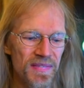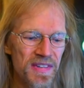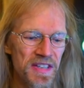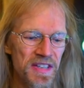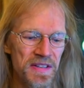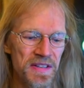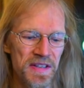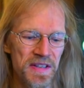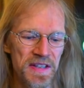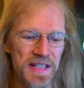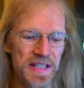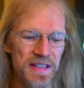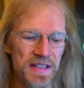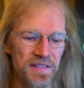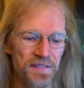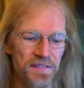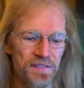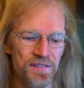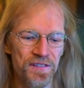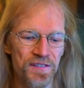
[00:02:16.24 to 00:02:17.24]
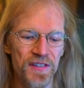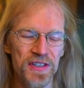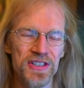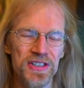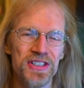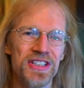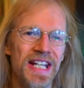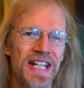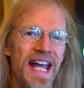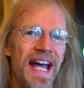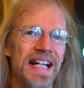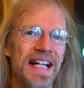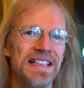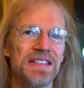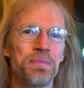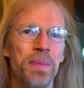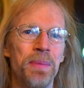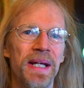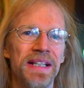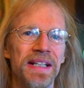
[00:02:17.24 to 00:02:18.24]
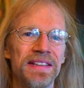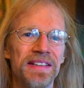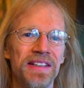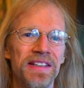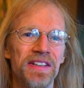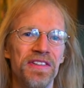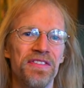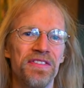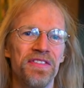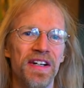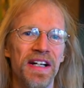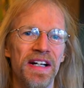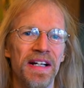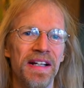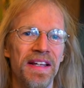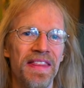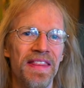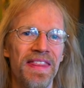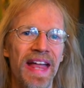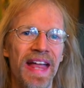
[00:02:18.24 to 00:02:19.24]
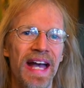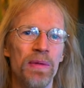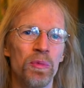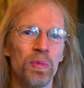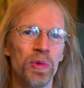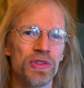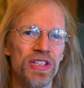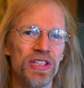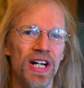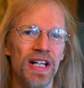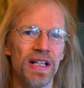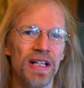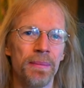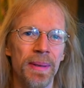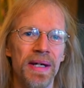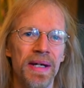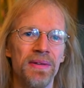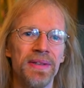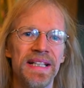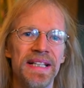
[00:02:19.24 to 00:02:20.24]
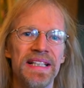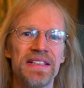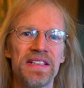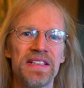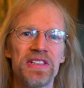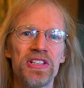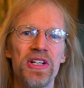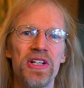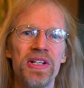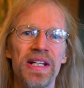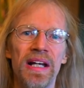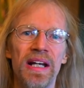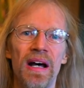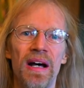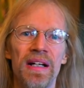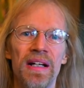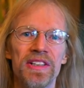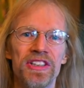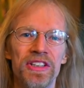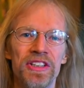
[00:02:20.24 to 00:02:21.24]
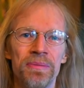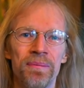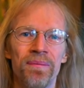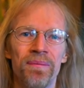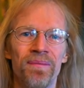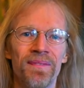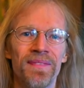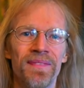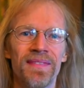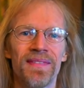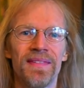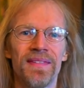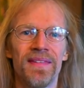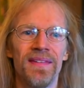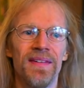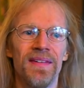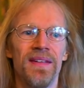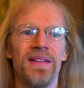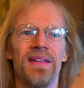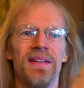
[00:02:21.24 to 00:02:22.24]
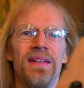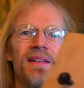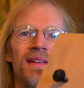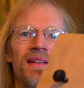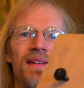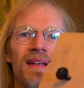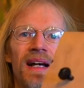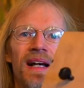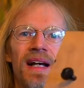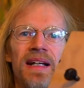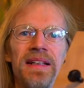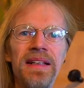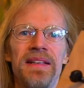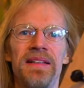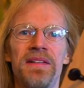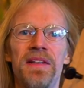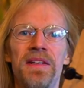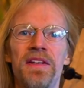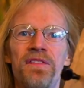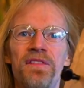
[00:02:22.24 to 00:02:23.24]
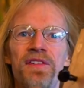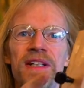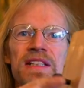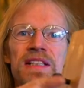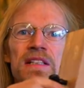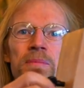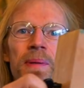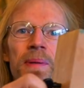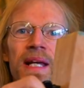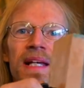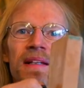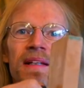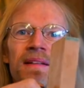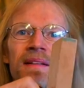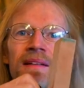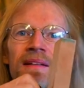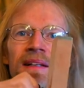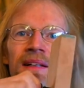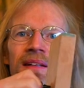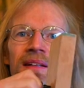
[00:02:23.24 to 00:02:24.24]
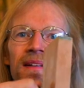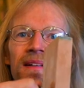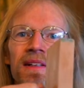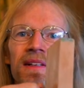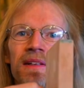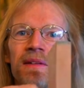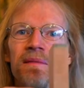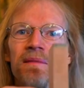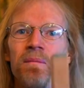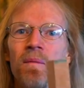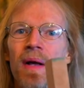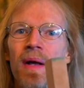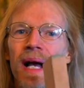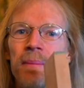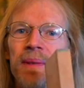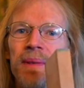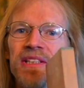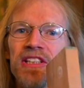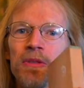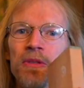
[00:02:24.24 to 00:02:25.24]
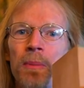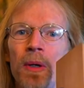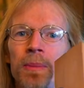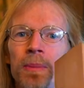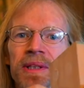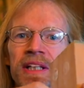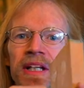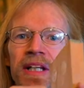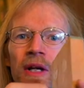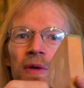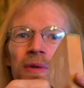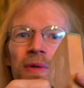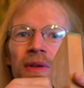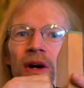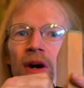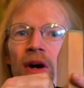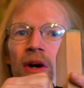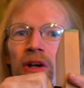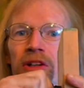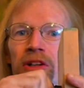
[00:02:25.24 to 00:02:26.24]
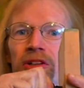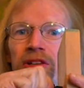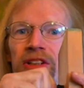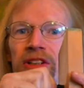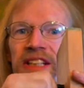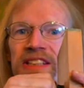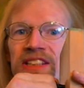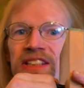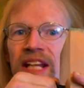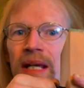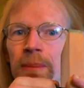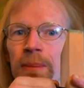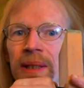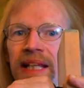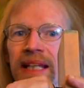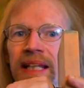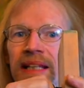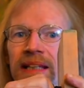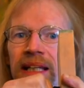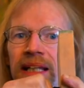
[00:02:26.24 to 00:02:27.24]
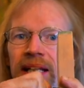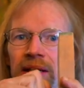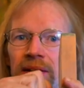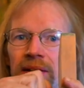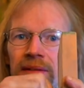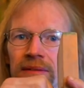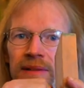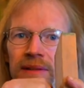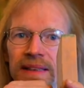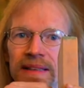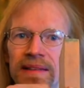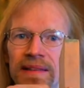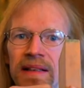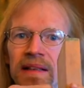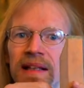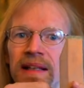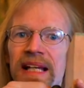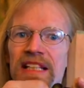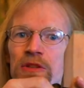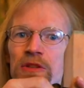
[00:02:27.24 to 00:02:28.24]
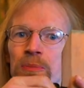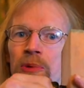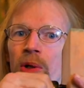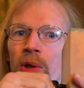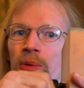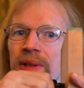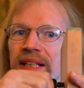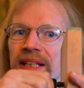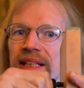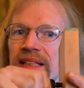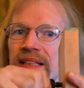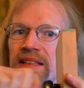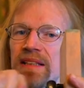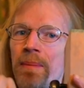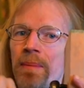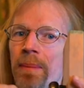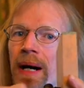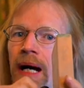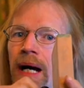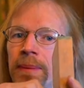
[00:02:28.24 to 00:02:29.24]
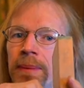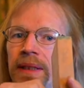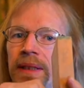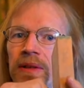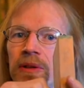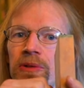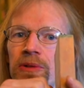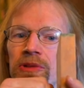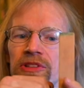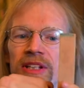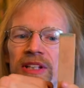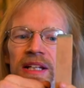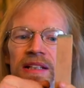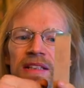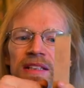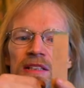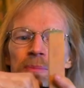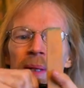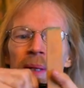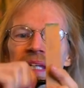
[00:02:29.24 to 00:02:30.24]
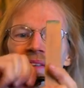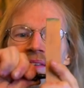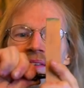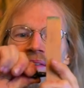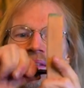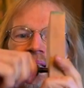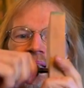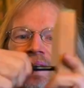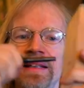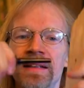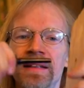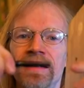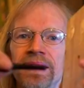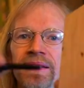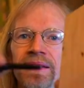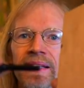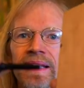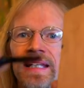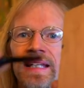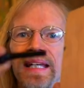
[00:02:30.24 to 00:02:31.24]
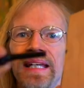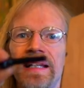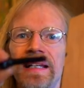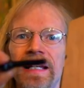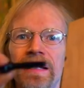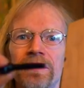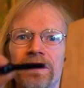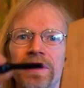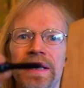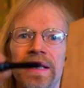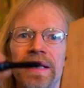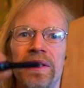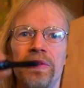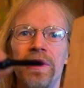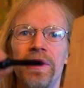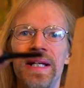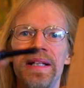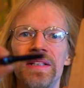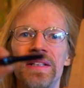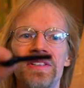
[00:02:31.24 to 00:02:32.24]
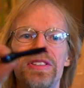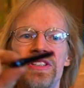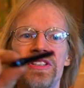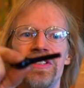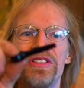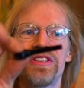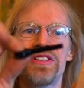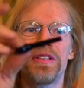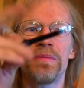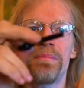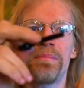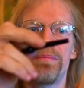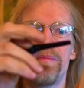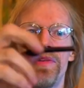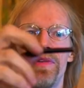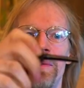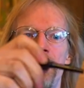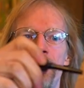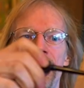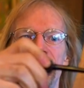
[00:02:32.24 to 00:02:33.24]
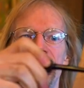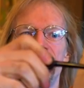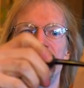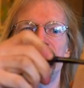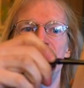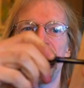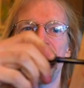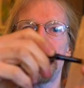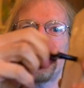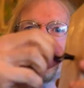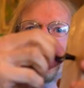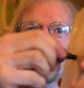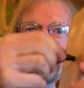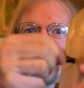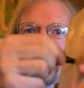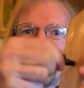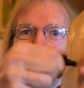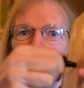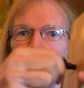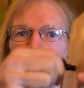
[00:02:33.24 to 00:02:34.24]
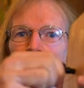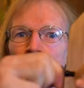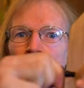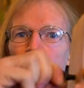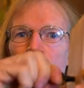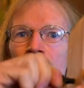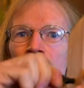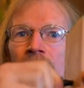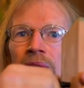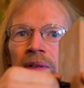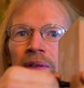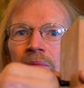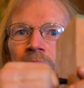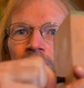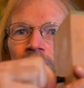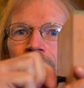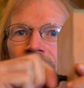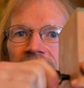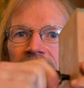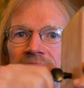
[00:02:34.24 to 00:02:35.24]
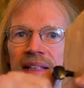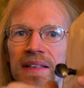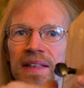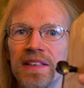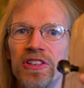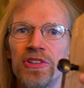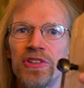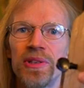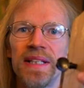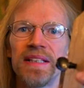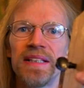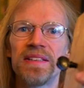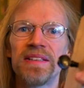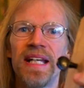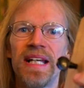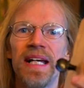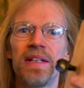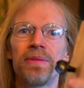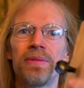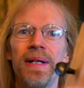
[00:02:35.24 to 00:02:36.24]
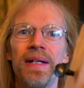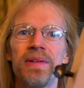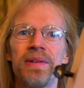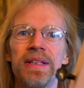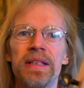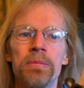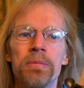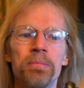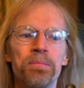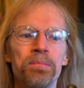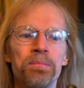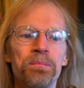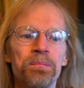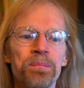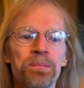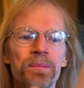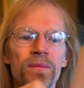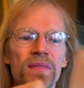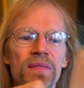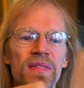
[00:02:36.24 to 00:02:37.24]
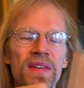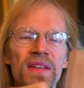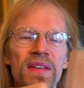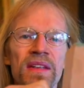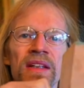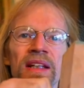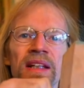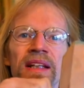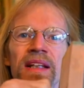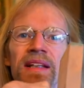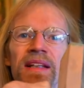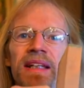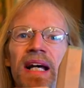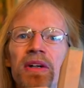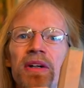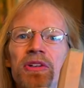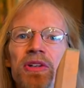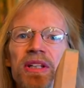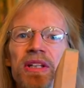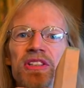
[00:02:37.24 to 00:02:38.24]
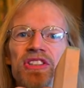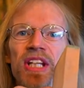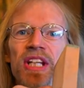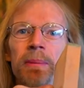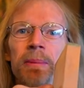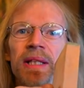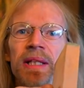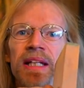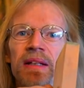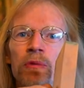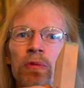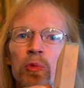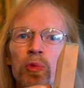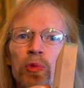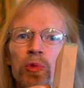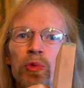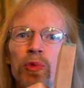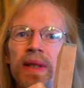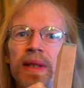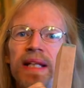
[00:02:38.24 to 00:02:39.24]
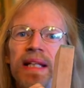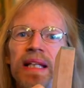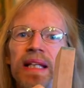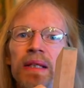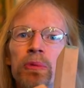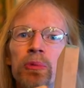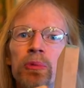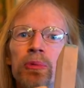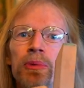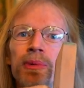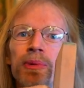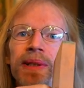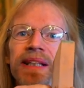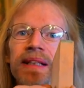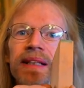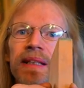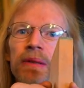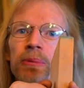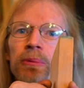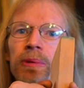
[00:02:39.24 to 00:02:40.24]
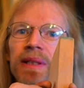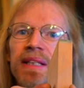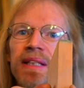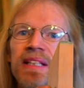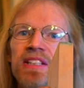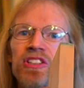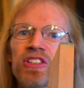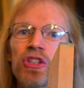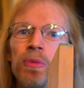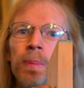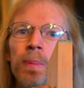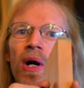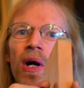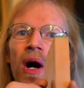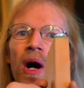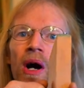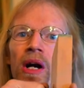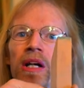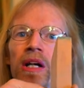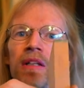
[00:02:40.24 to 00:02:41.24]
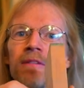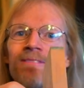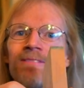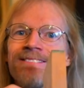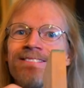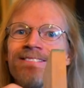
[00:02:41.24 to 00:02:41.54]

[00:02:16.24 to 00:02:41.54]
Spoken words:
The first aspect of that we'll talk about is a turn a gauche. The friction peg, I mentioned a moment ago, the harder you jam it in there, the less prone it is to popping loose unexpectedly. Again, I reiterate, it's just the peg jammed into the hole, and then the string is tied around it. Now you can jam it in really, really, really super hard,